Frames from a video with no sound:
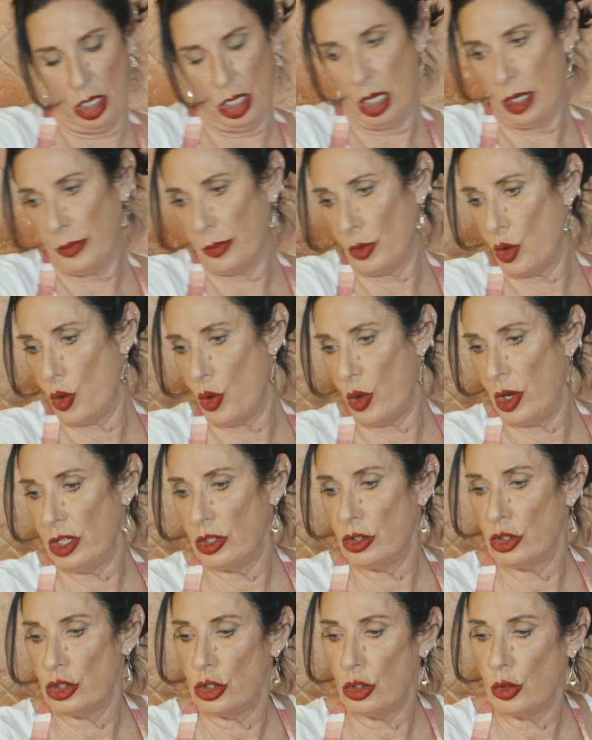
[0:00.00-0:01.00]
I'm
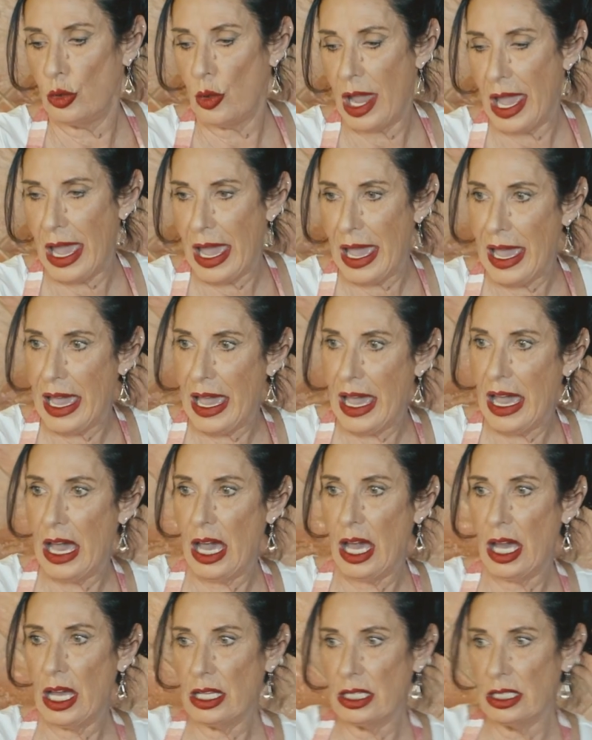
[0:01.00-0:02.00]
going to
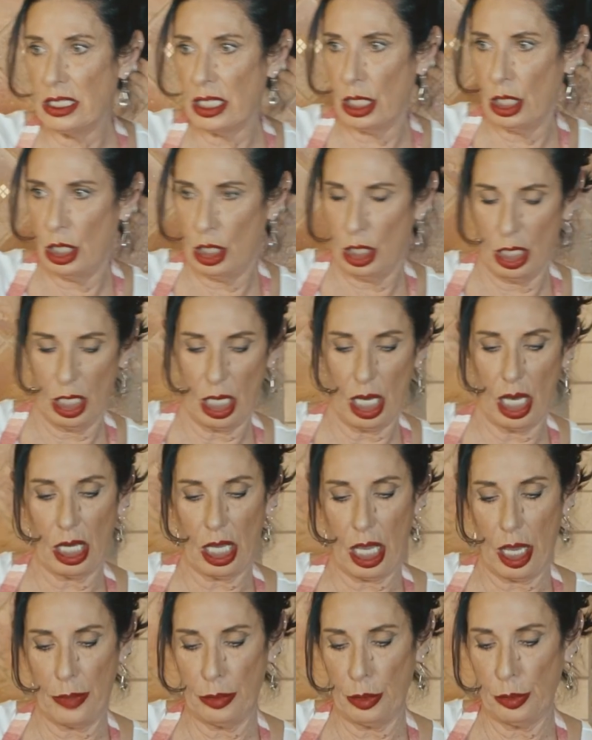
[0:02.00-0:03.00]
add 1
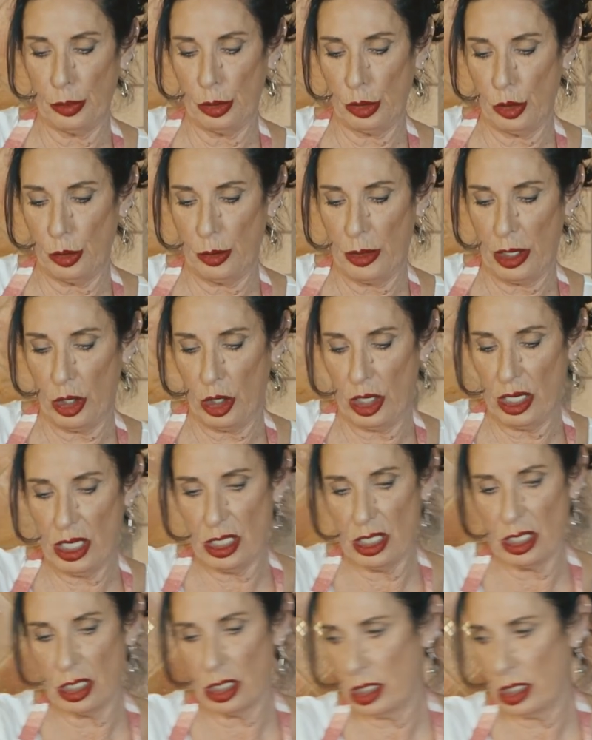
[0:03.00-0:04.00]
cup of blueberries.